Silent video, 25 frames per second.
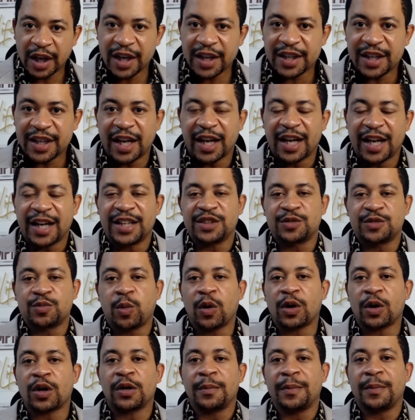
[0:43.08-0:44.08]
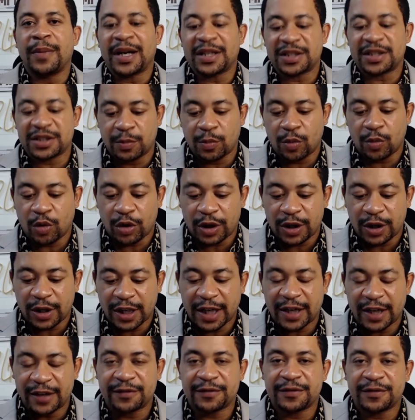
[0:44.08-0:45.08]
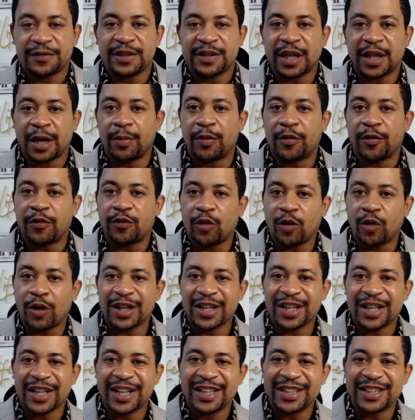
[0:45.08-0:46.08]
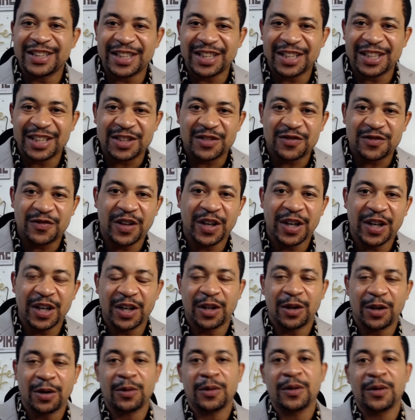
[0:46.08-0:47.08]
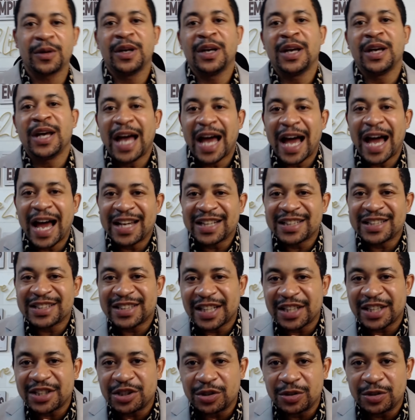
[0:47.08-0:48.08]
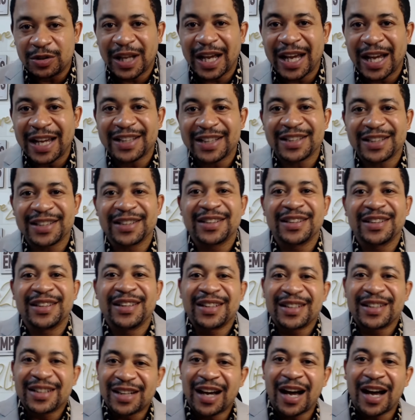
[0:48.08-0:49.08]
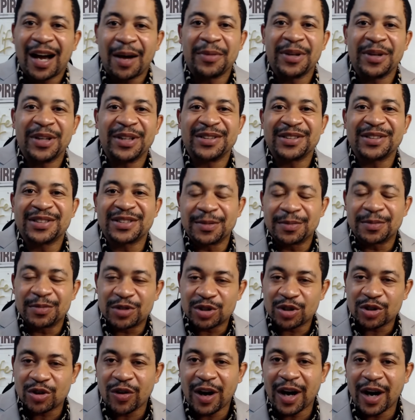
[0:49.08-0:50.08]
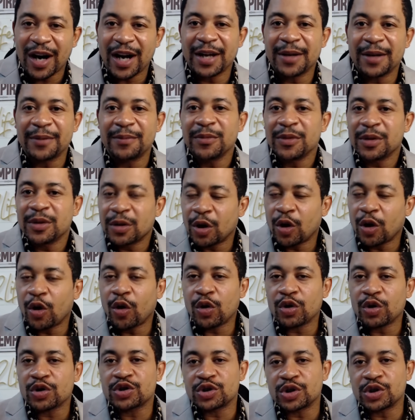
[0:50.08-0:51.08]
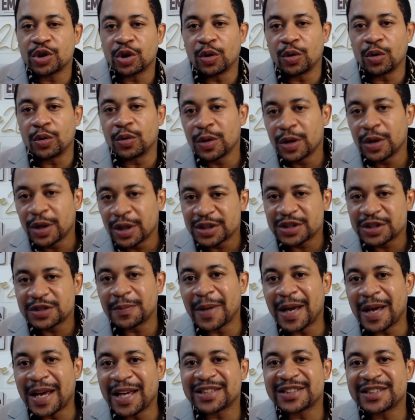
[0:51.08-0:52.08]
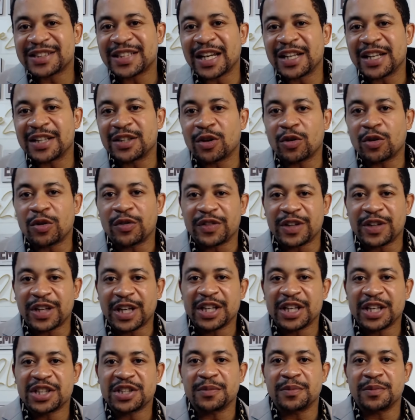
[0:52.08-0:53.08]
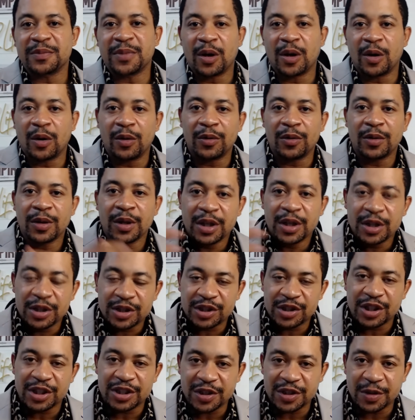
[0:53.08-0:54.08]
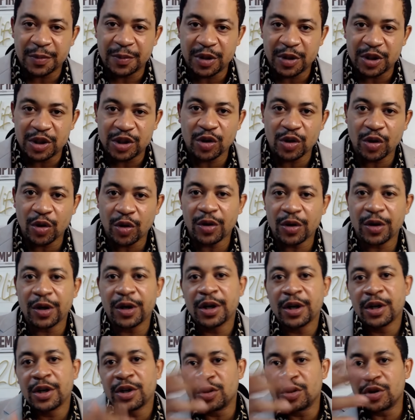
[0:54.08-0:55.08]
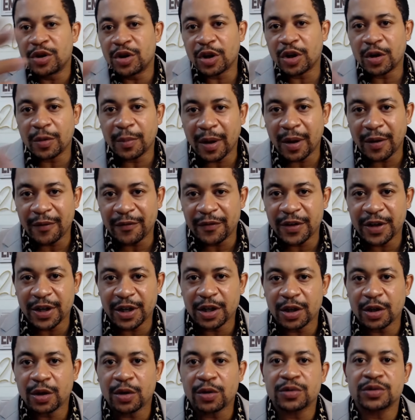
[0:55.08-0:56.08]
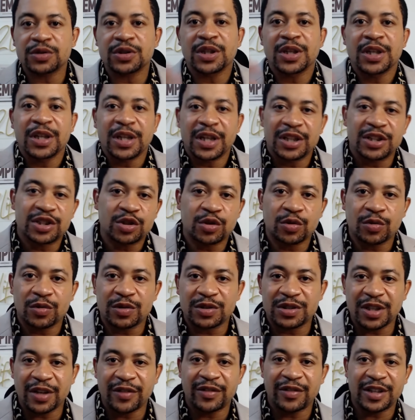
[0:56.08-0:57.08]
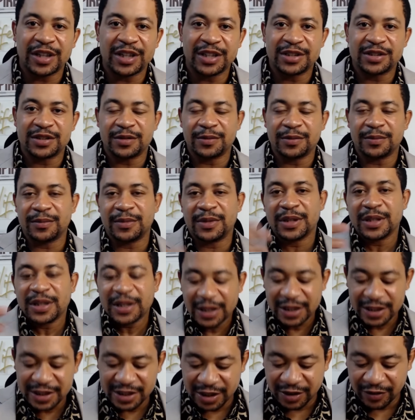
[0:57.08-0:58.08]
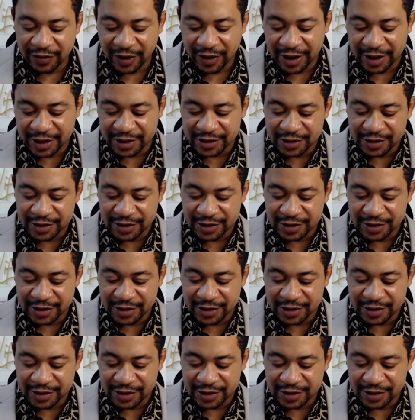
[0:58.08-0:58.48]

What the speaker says: Hey guys, welcome back to More Than Life. Now, before I get into this video, I ask that you like, comment, and subscribe. Also, smash that notification bell just to be sure you get on my video as soon as I. Let's get it.